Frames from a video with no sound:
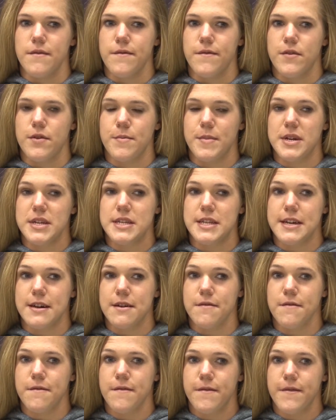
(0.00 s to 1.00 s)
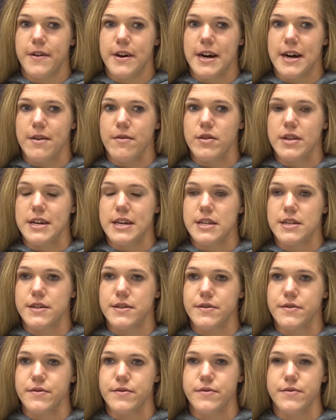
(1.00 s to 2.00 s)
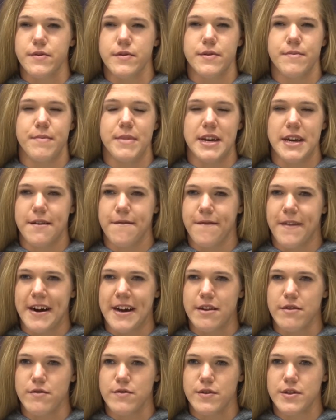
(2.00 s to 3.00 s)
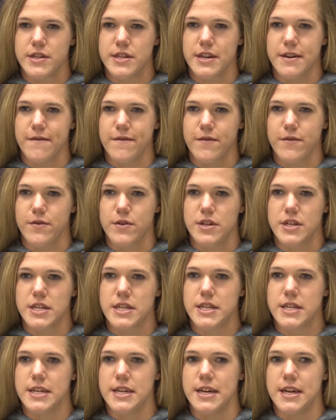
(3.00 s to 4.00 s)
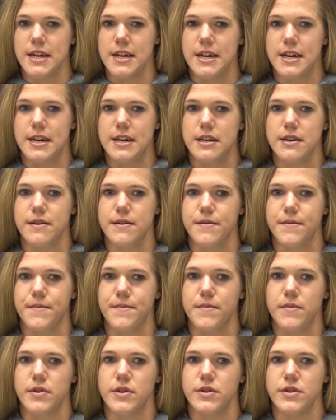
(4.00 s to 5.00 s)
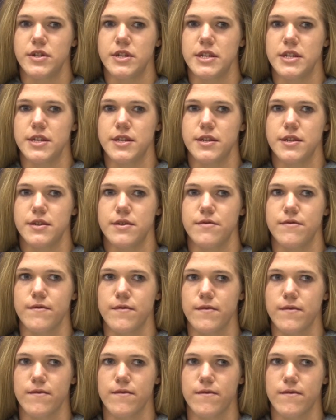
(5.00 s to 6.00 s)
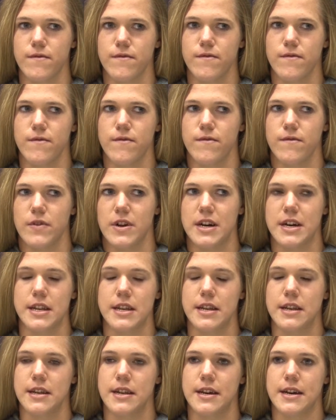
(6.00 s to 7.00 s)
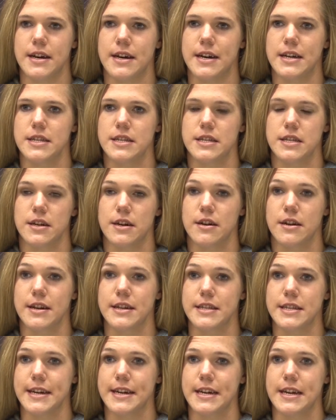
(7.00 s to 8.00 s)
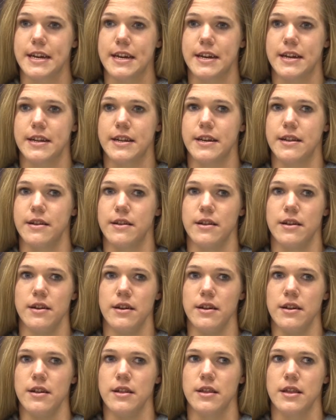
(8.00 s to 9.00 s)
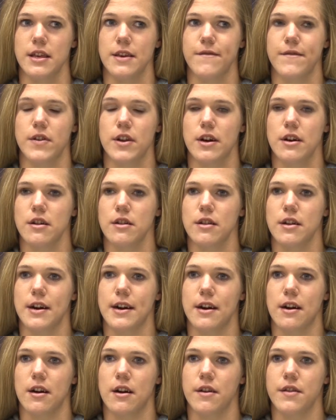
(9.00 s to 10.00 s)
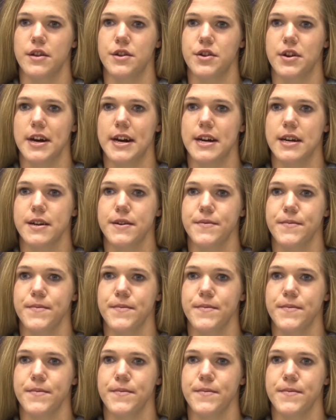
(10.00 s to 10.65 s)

For myself, I would like to make finals, of course, and just run as hard as I can and leave it all on the track.